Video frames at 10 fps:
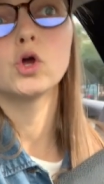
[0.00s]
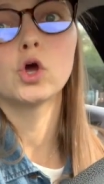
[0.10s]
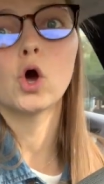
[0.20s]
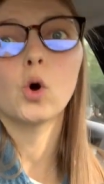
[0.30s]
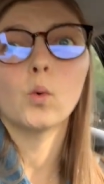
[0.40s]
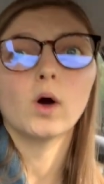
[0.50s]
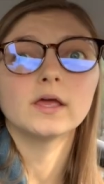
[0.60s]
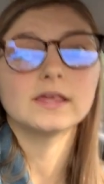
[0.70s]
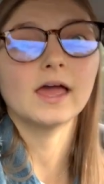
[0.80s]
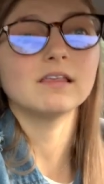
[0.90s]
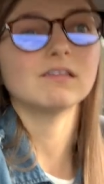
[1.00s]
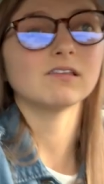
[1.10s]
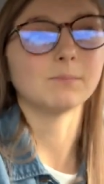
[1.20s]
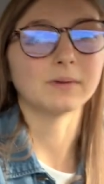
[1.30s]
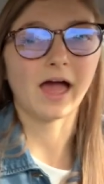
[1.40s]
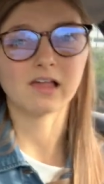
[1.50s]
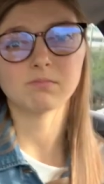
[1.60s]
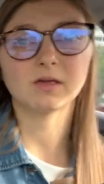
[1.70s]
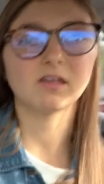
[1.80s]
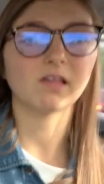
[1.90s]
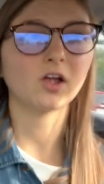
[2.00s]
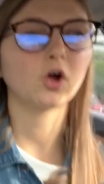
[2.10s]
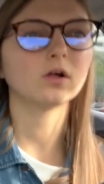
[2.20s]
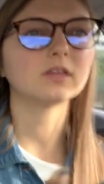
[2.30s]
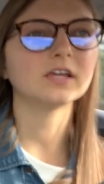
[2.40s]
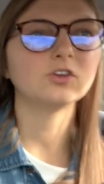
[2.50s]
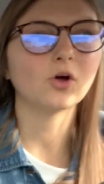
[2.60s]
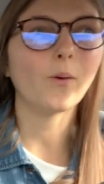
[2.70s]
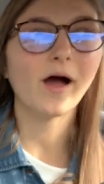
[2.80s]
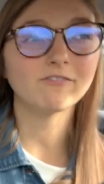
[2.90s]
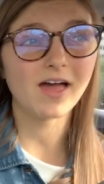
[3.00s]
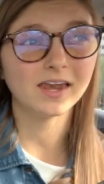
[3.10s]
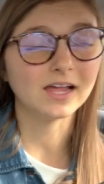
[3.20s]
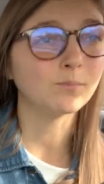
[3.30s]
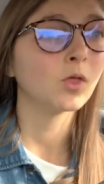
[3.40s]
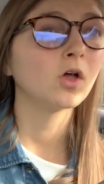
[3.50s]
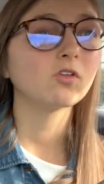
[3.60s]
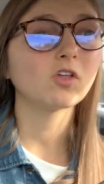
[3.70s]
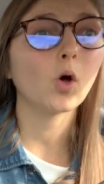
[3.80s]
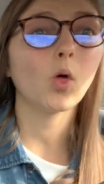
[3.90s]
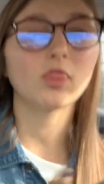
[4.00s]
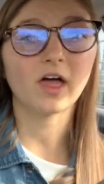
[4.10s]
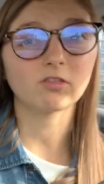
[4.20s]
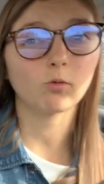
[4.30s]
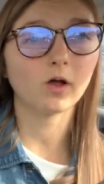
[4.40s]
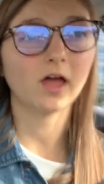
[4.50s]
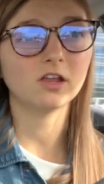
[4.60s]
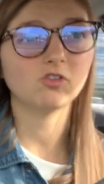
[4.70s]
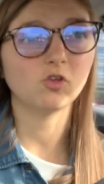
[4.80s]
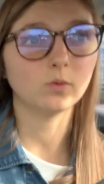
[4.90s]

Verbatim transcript: go get some gas because I currently don't have any. So that's where we're headed to